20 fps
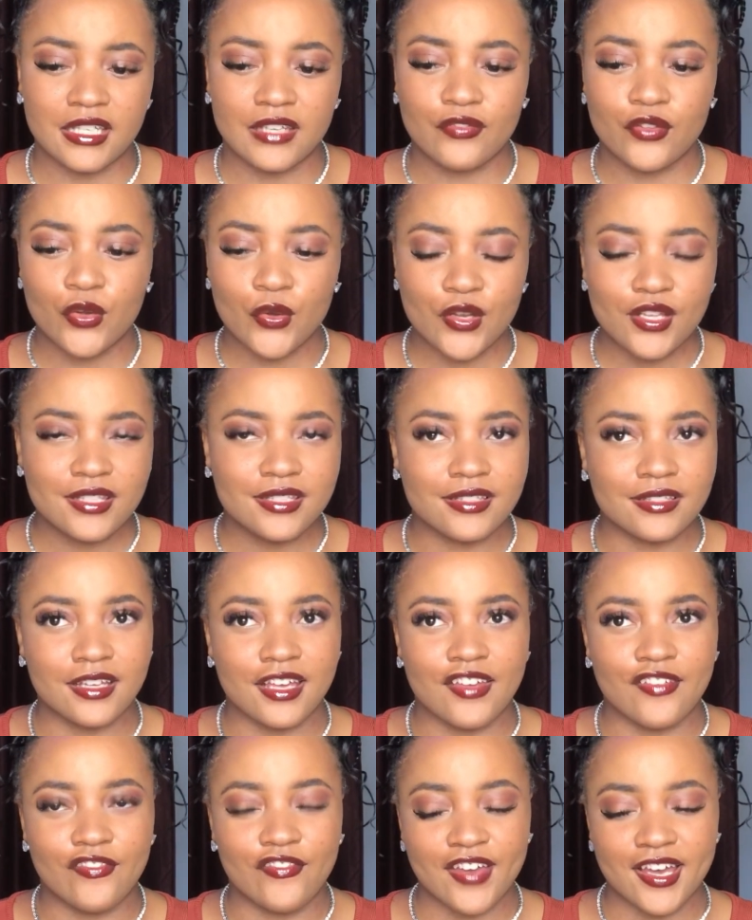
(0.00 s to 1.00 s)
If you're going to
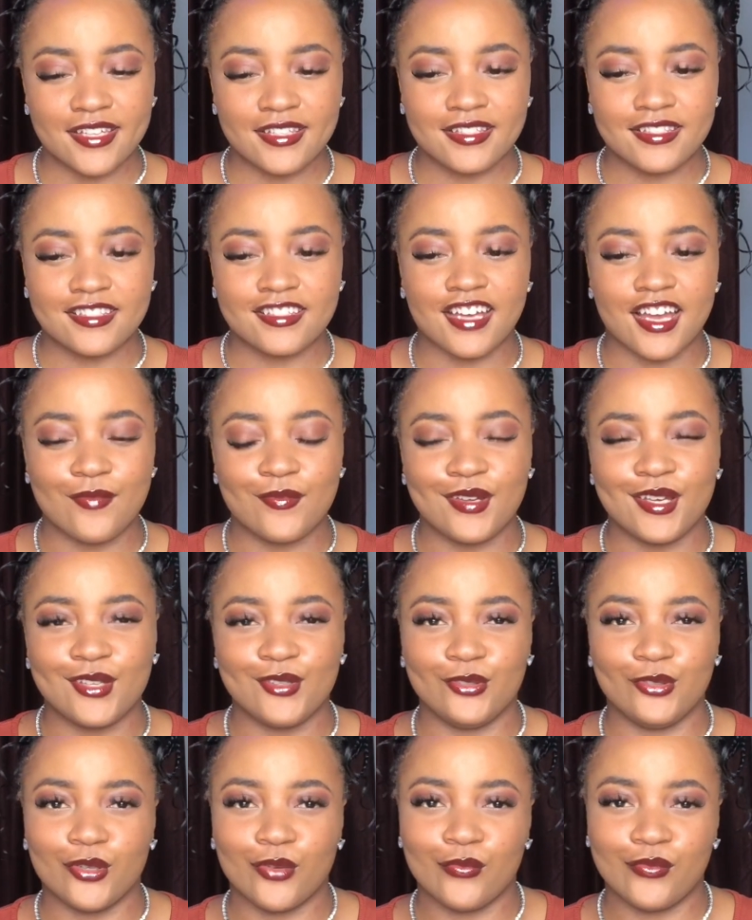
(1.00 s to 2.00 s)
invest time
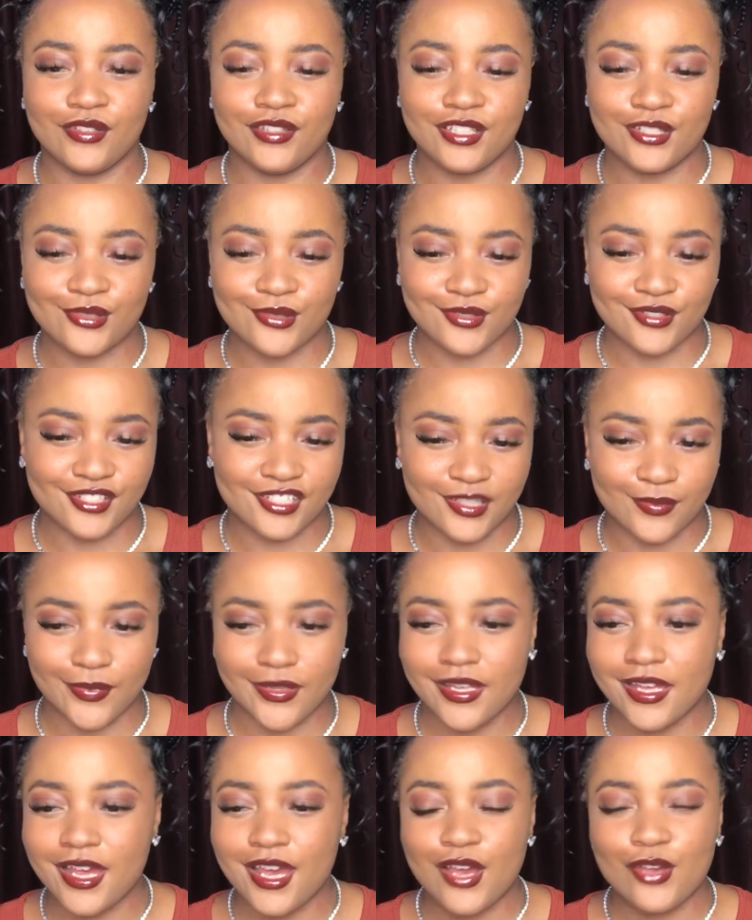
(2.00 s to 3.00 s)
in your relationship,
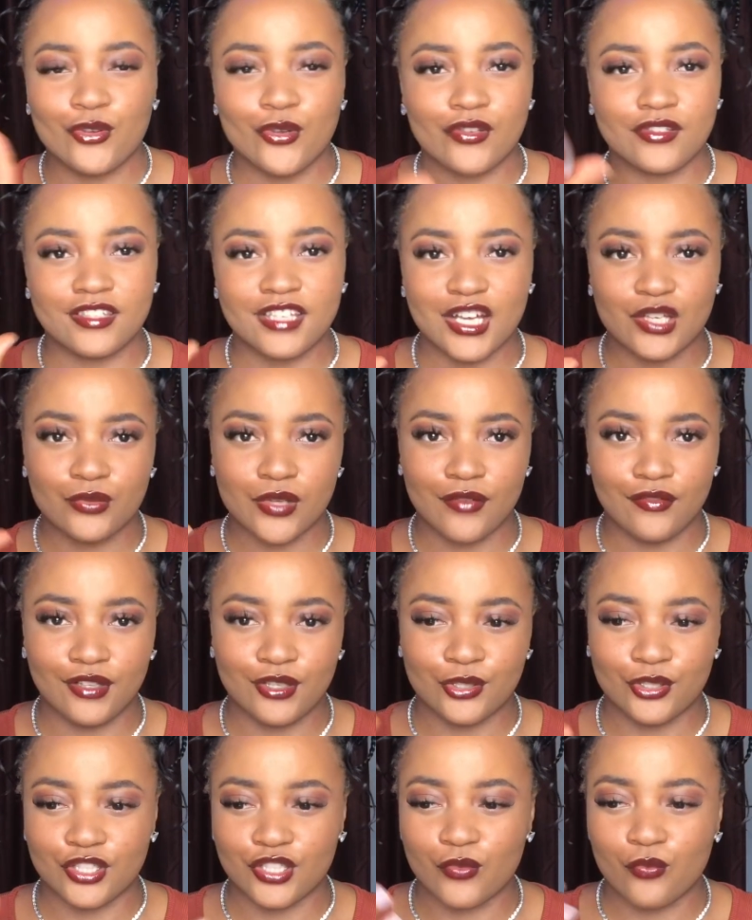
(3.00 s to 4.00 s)
your sexual
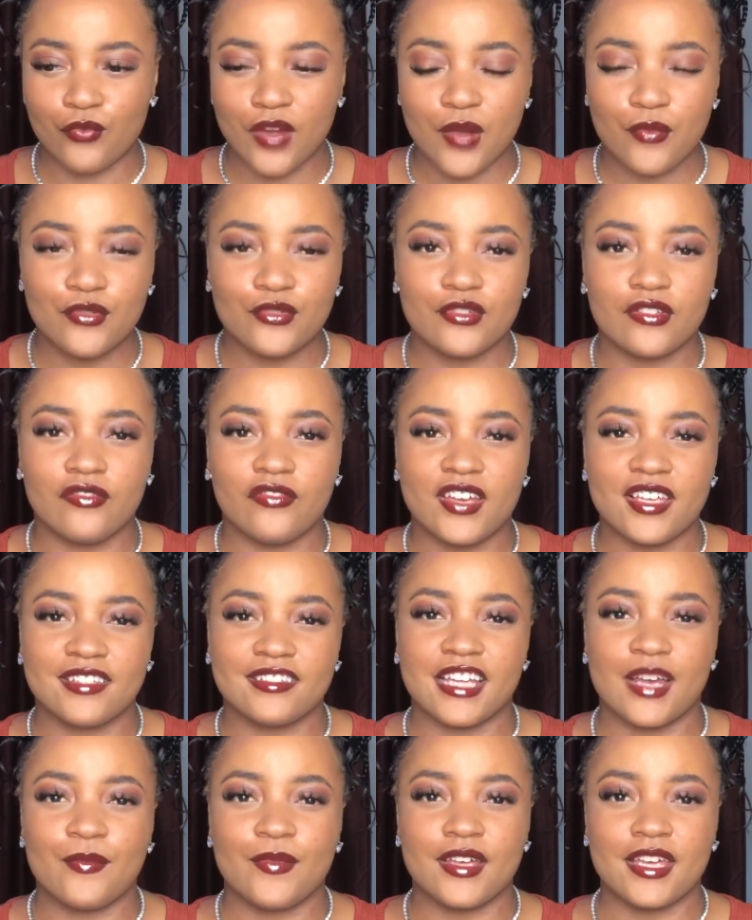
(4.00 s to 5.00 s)
relationship, why won't you invest
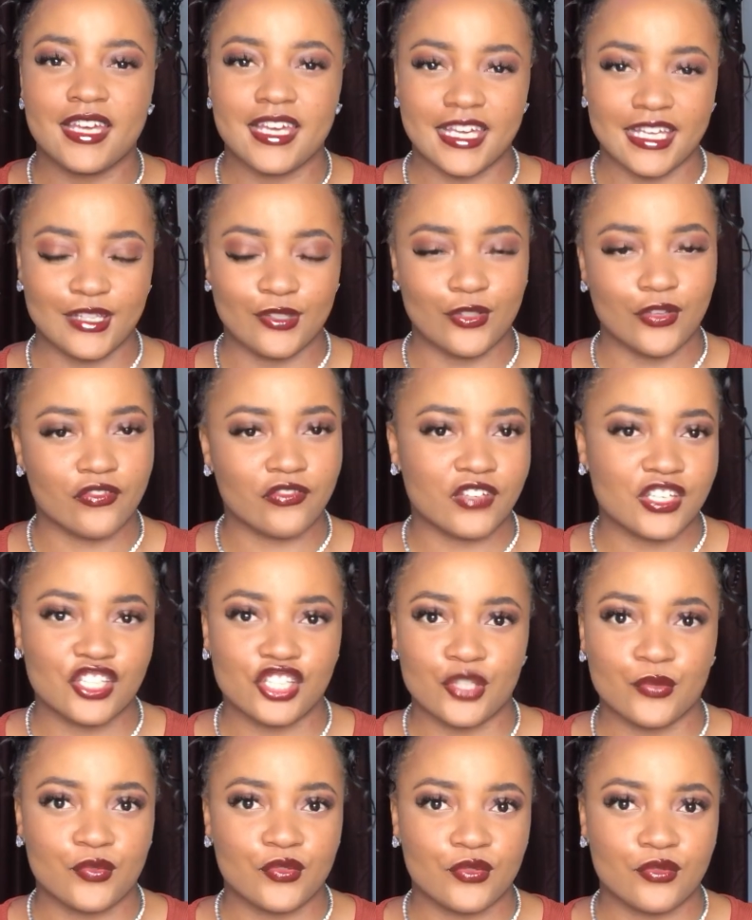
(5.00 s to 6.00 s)
time in your
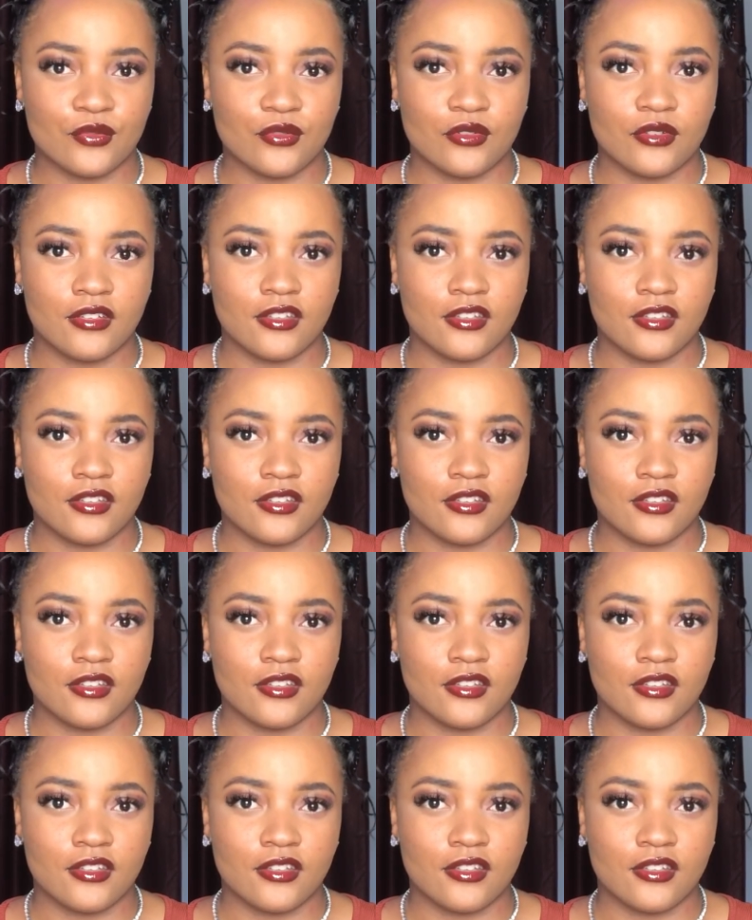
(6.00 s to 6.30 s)
friendships too?